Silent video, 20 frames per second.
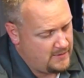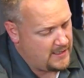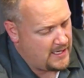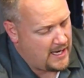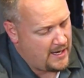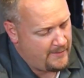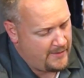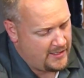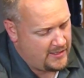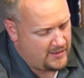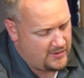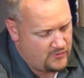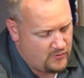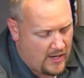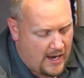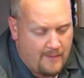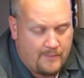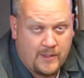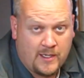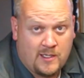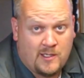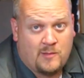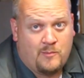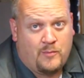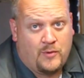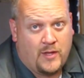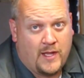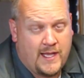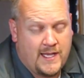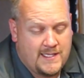Now I'm going to drop it into
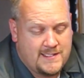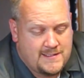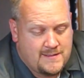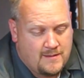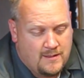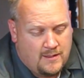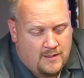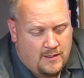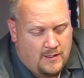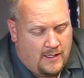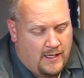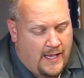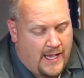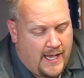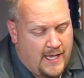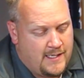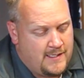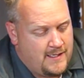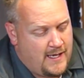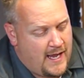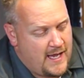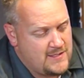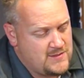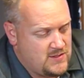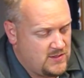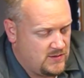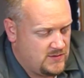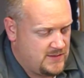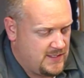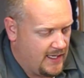place, and
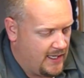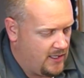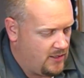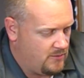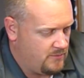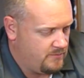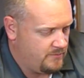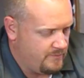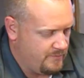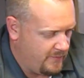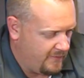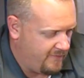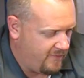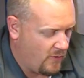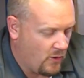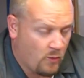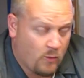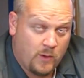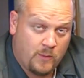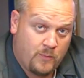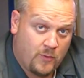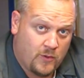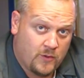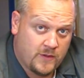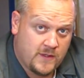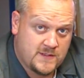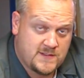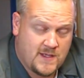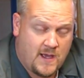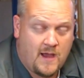as you can tell, before we
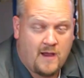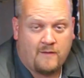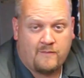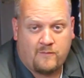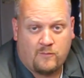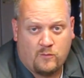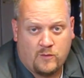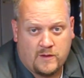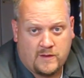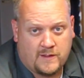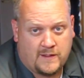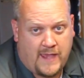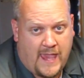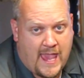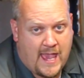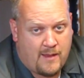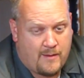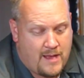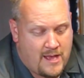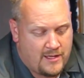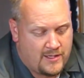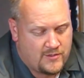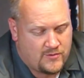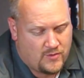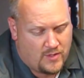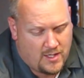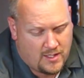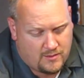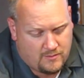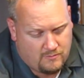pulled this off with the cab on the
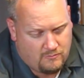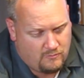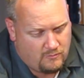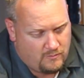truck,